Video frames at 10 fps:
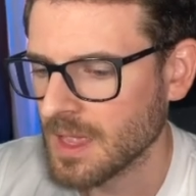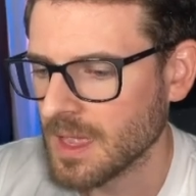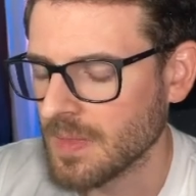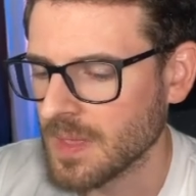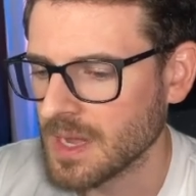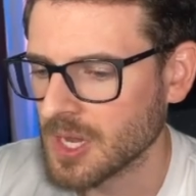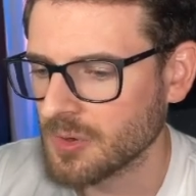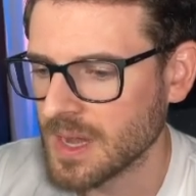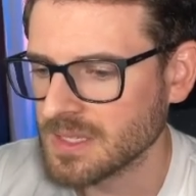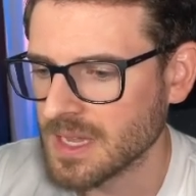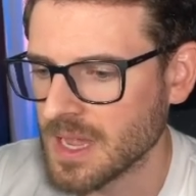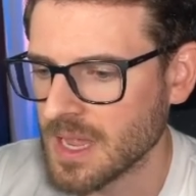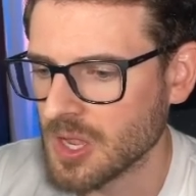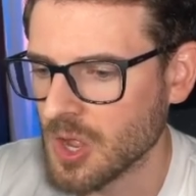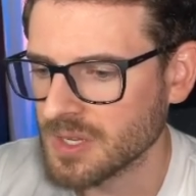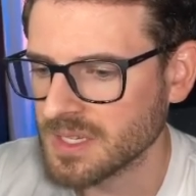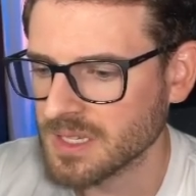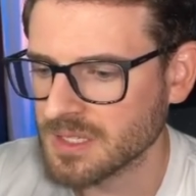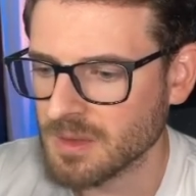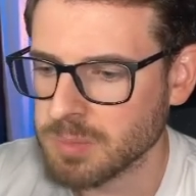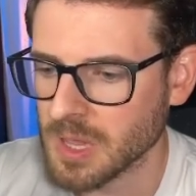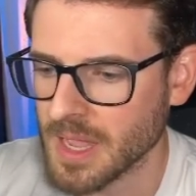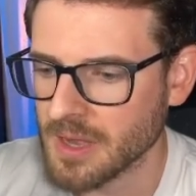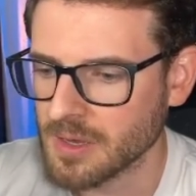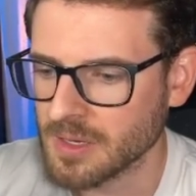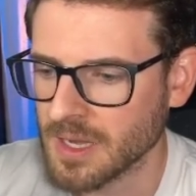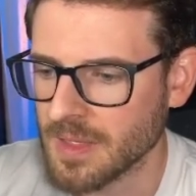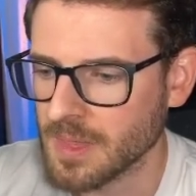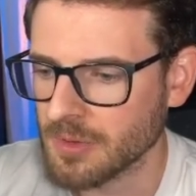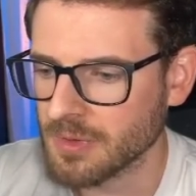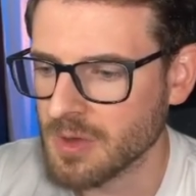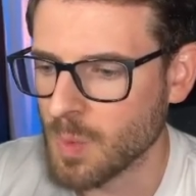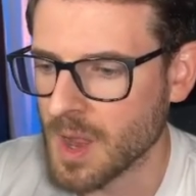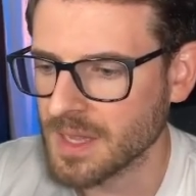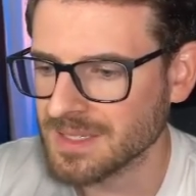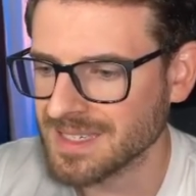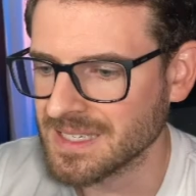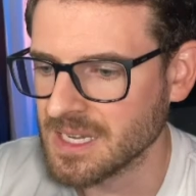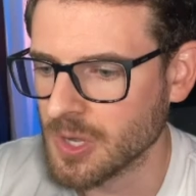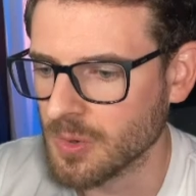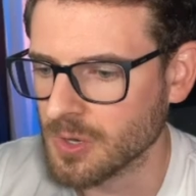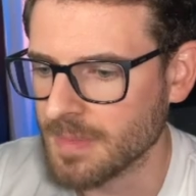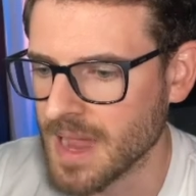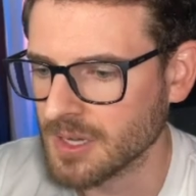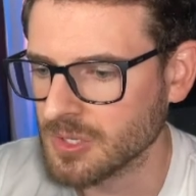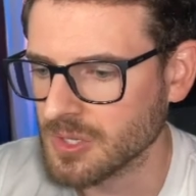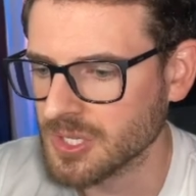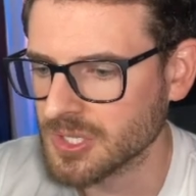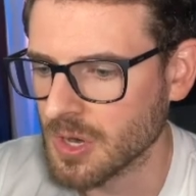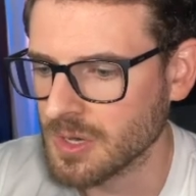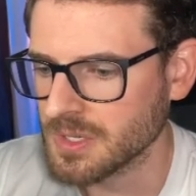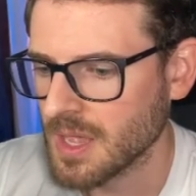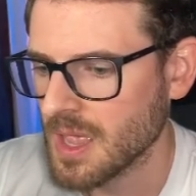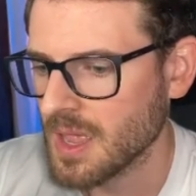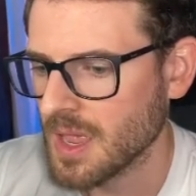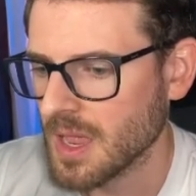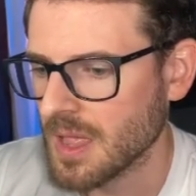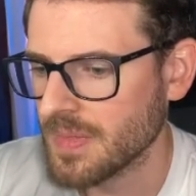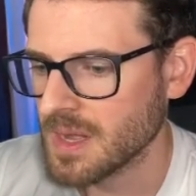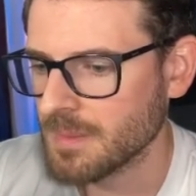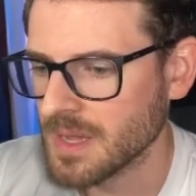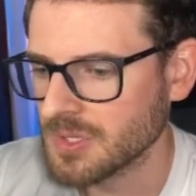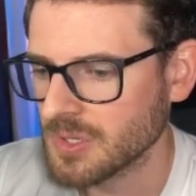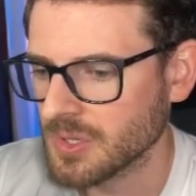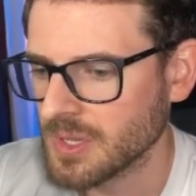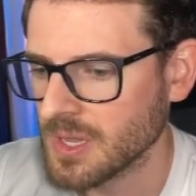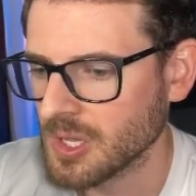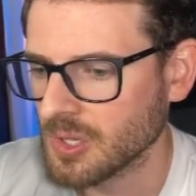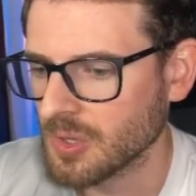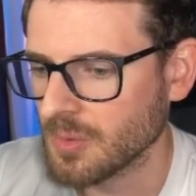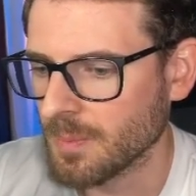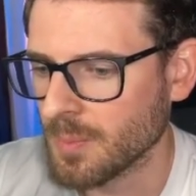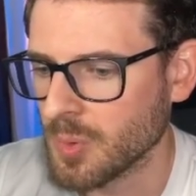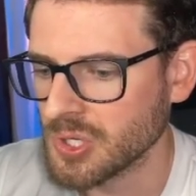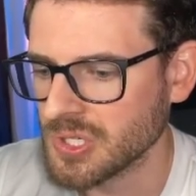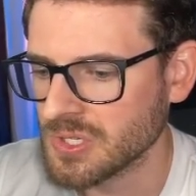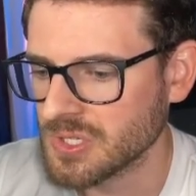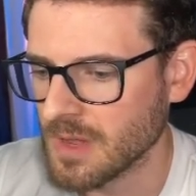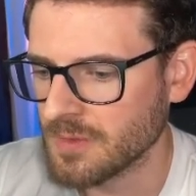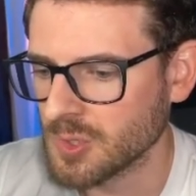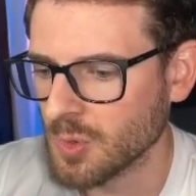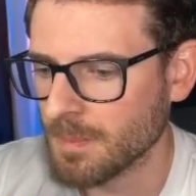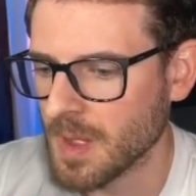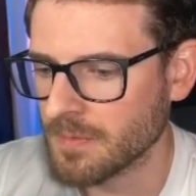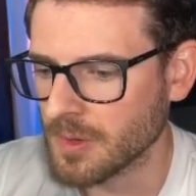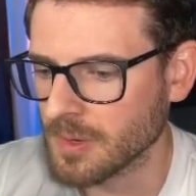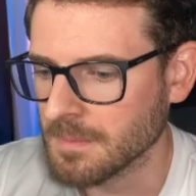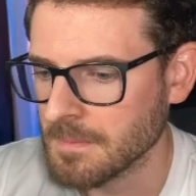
and then it creates a context and a player, and then it rewinds the decoder back to the start, and then it basically pushes stuff into a buffer